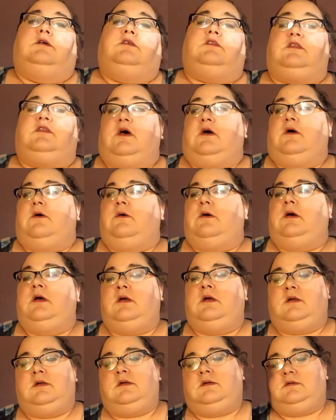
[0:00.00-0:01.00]
So
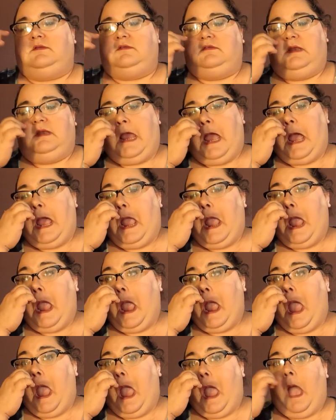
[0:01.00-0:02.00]
today
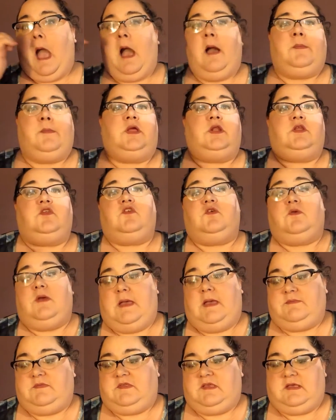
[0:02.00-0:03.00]
I'm gonna do
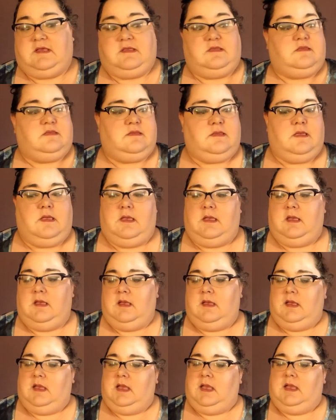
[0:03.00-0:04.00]
empties
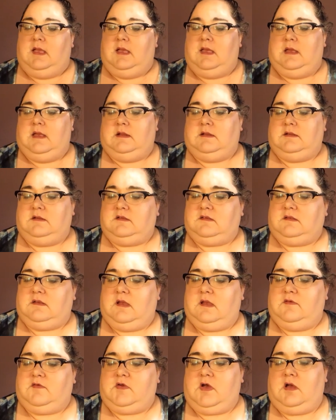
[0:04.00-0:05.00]
and
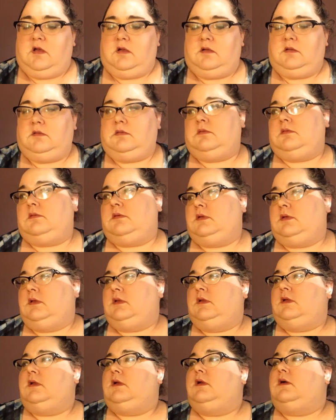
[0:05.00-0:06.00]
I've got
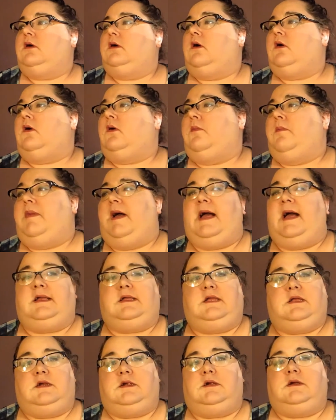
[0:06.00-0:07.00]
a whole bag
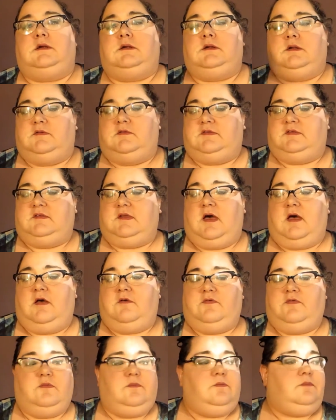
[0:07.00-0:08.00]
here of
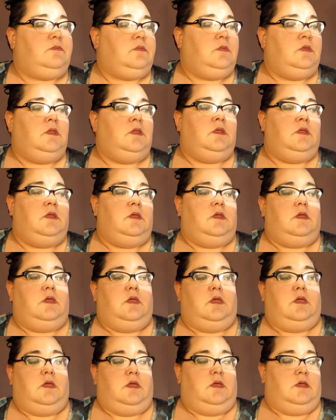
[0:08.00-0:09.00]
stuff
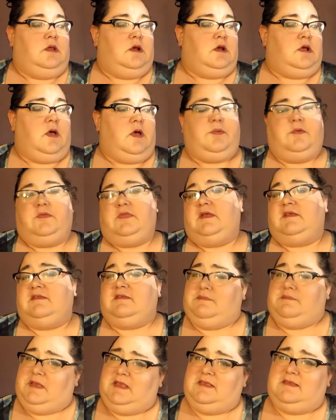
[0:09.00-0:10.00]
there are a couple
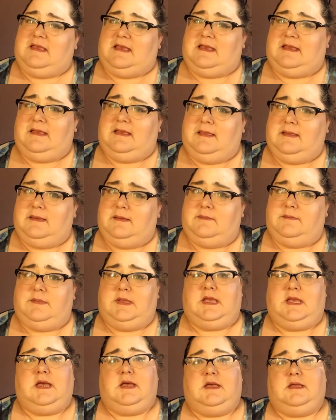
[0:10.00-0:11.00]
things missing
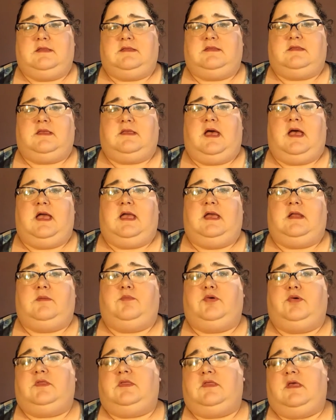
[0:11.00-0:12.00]
because I had
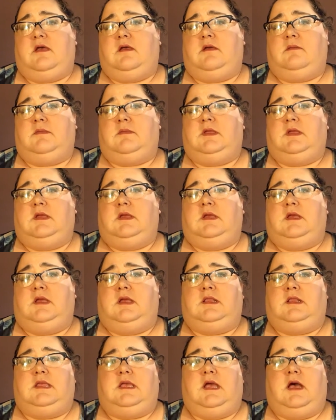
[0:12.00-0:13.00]
put them
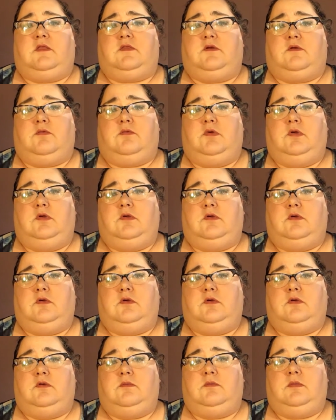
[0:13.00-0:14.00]
in the other
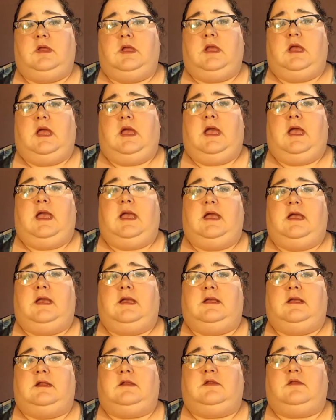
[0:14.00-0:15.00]
room
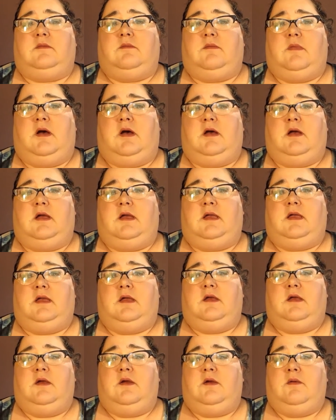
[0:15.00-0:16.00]
and my
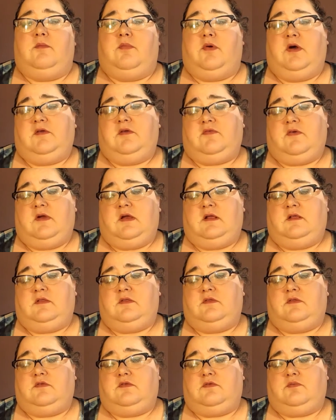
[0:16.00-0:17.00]

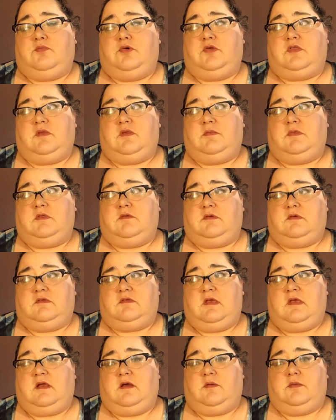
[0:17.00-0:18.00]
boyfriend put them in the
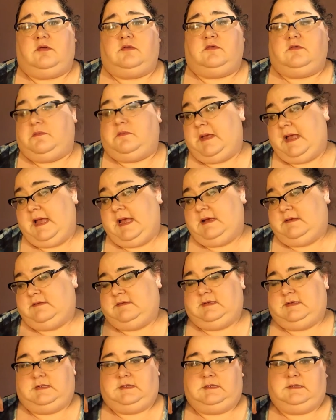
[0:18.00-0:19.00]
recyclables by
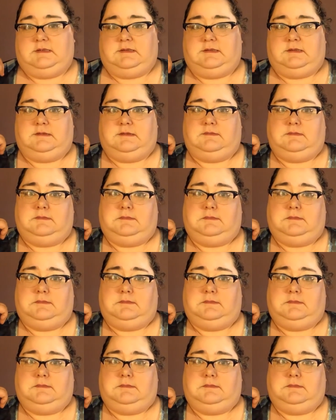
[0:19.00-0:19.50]
accident.